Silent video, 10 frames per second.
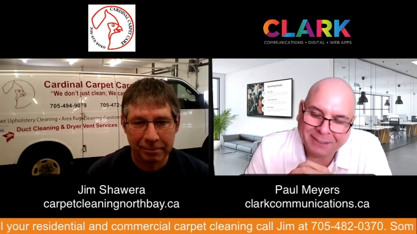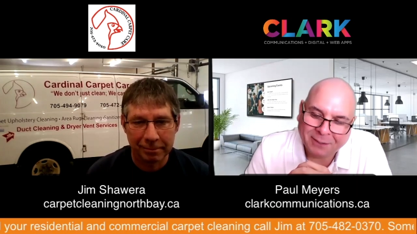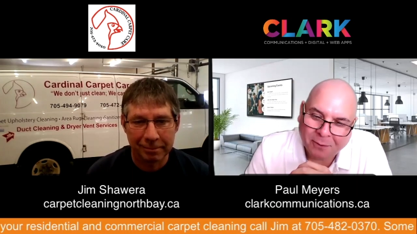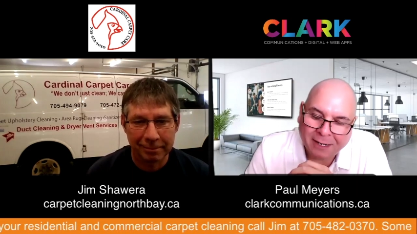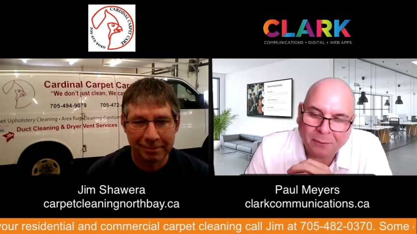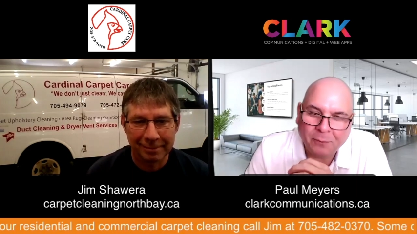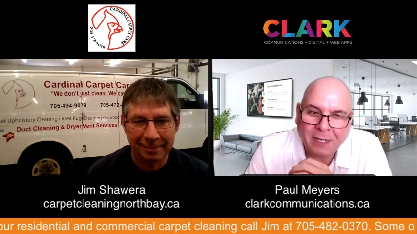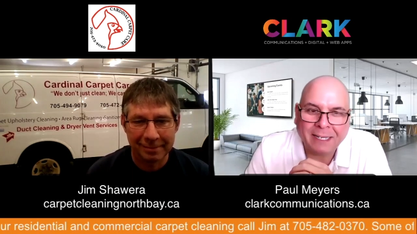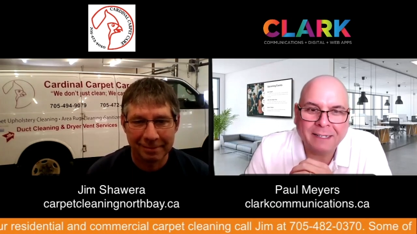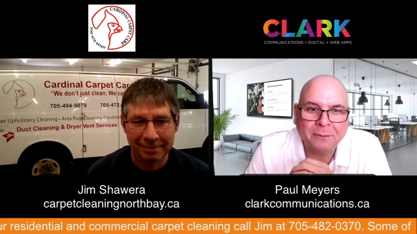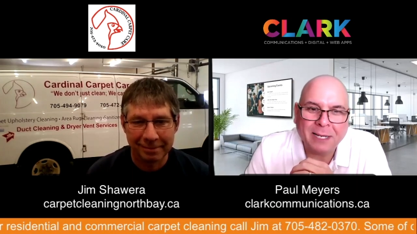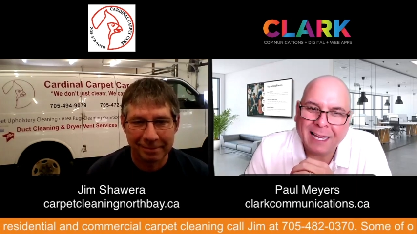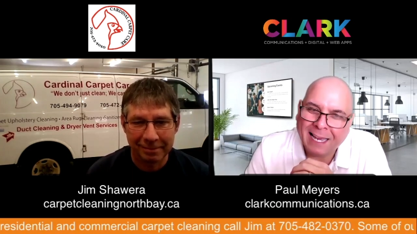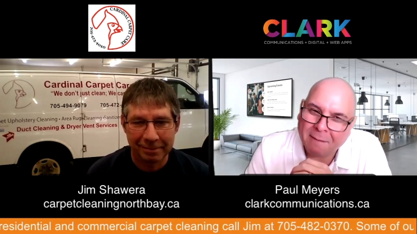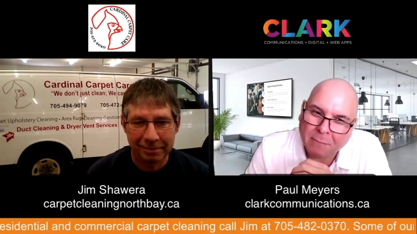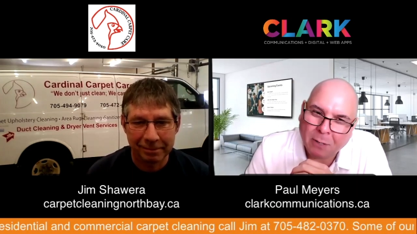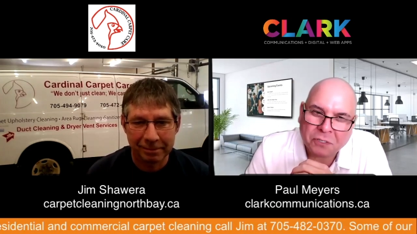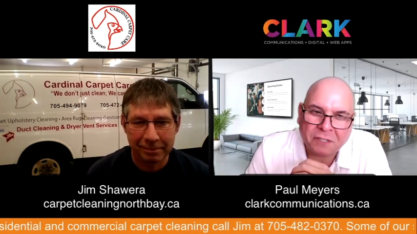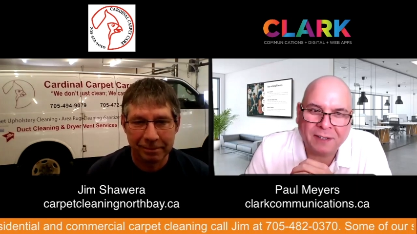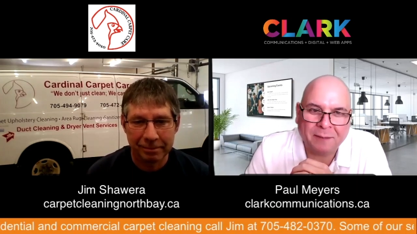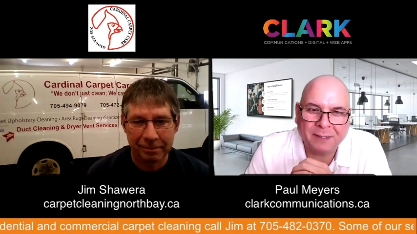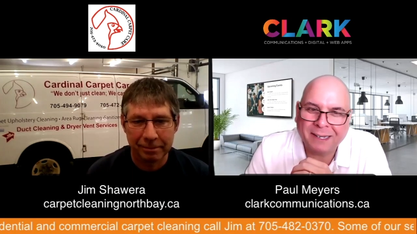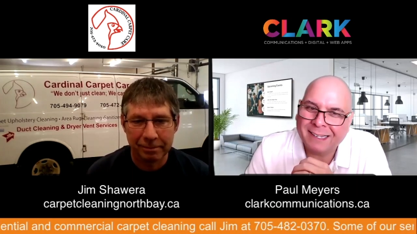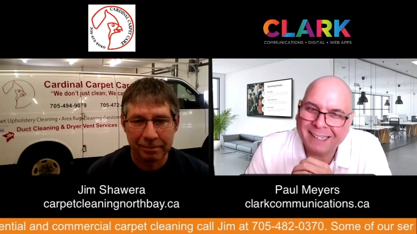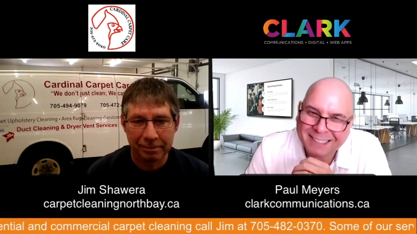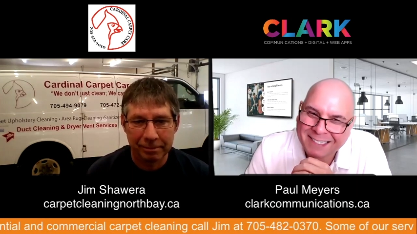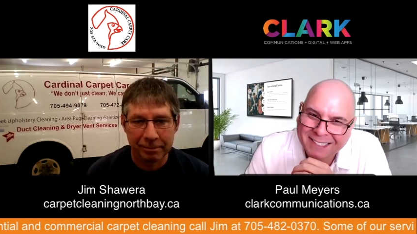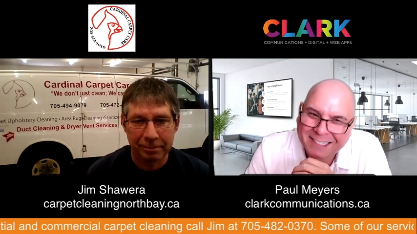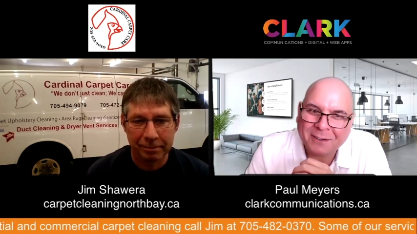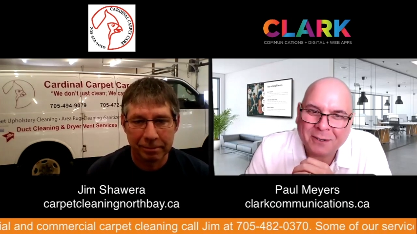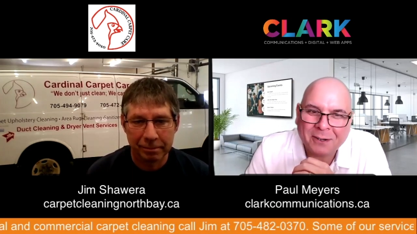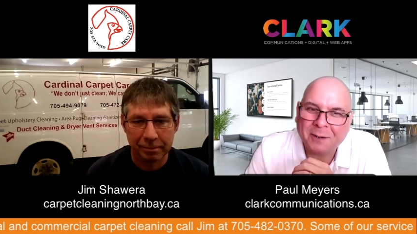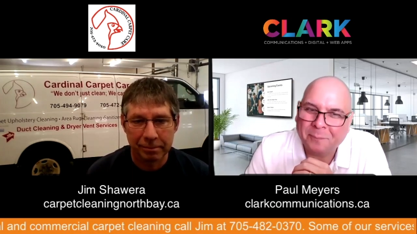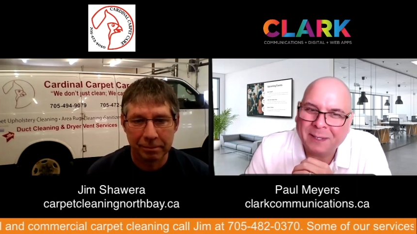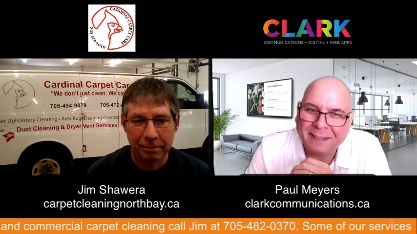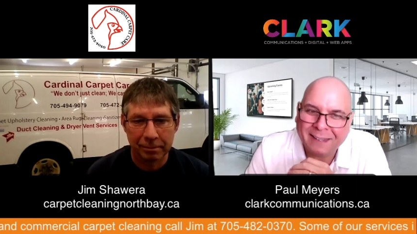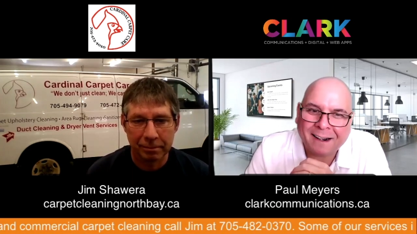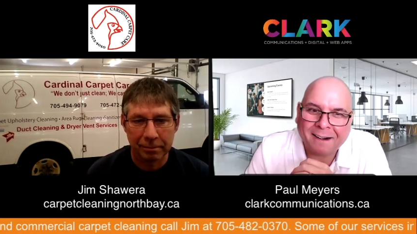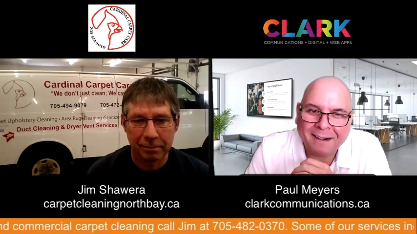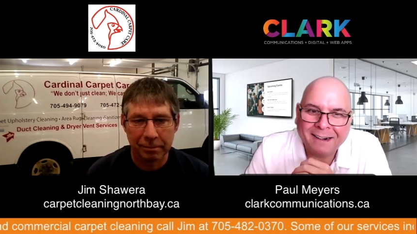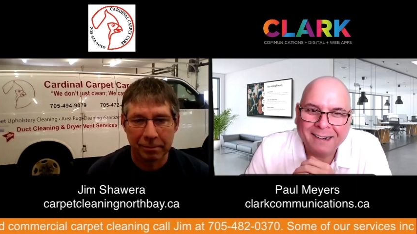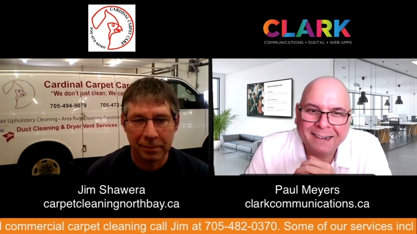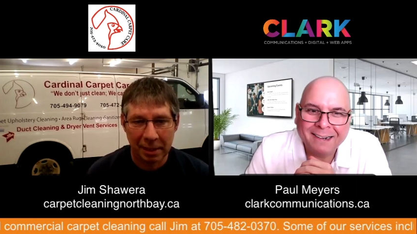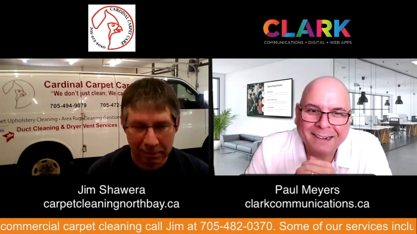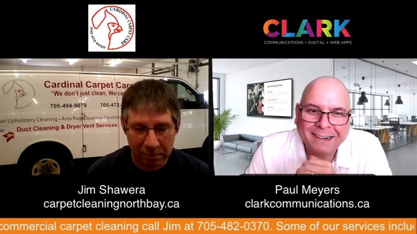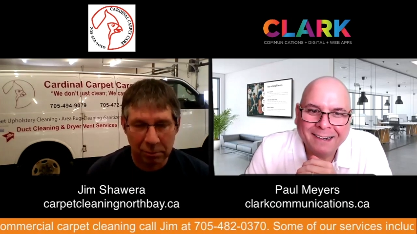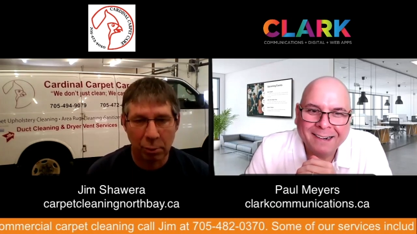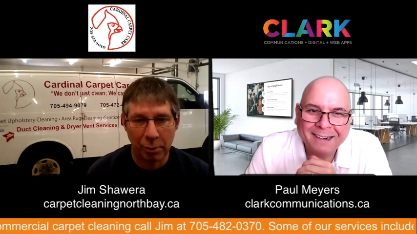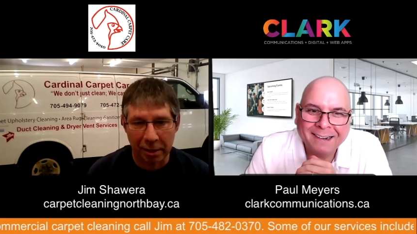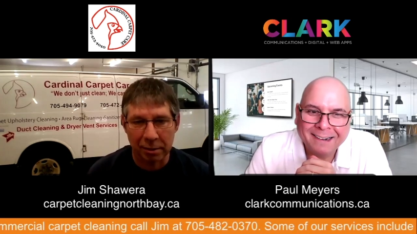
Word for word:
Speaker 1: know what? We can we can get most of it, but it, it's still going to be there." Correct.